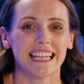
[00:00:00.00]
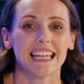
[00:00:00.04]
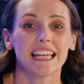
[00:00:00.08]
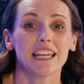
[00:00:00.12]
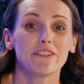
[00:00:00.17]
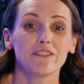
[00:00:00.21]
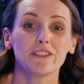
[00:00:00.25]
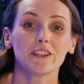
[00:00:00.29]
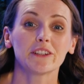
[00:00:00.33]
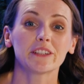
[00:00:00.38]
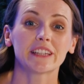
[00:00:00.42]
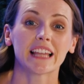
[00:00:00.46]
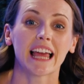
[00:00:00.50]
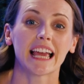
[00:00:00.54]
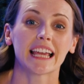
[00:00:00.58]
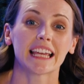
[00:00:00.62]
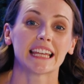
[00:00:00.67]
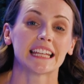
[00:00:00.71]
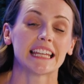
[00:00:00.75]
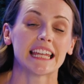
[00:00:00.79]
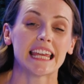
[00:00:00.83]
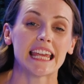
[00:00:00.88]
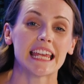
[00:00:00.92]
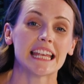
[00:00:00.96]
If you'd like
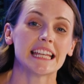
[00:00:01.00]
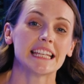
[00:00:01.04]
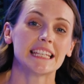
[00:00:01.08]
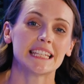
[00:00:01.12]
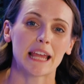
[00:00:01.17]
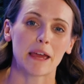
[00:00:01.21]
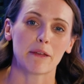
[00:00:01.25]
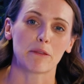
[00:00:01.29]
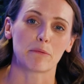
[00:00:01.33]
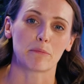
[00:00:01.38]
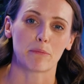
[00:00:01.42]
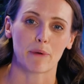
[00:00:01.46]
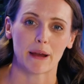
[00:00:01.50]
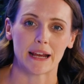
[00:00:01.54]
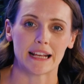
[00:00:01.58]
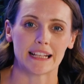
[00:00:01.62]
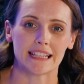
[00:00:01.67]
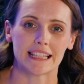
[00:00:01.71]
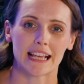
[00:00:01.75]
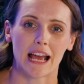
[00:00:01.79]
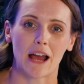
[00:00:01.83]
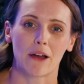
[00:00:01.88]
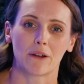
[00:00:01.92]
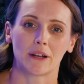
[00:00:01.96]
an in-depth
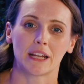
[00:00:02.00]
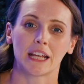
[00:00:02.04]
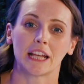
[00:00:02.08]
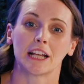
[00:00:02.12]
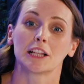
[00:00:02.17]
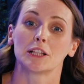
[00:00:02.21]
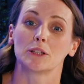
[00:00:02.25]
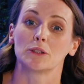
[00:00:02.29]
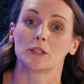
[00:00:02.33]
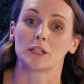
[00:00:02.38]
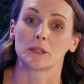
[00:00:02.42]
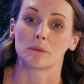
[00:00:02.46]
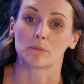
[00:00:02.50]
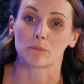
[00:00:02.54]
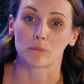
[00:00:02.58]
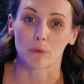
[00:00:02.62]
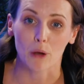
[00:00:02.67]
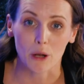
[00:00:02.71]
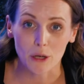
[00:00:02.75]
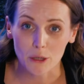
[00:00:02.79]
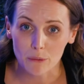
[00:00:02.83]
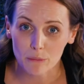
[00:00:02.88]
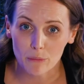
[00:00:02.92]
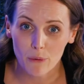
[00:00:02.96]
breakdown including
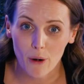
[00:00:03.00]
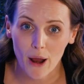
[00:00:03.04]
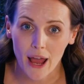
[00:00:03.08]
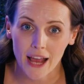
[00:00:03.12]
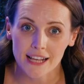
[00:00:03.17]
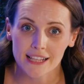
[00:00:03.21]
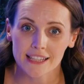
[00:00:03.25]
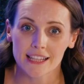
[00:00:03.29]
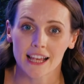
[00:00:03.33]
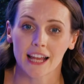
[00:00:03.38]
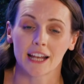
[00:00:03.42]
product price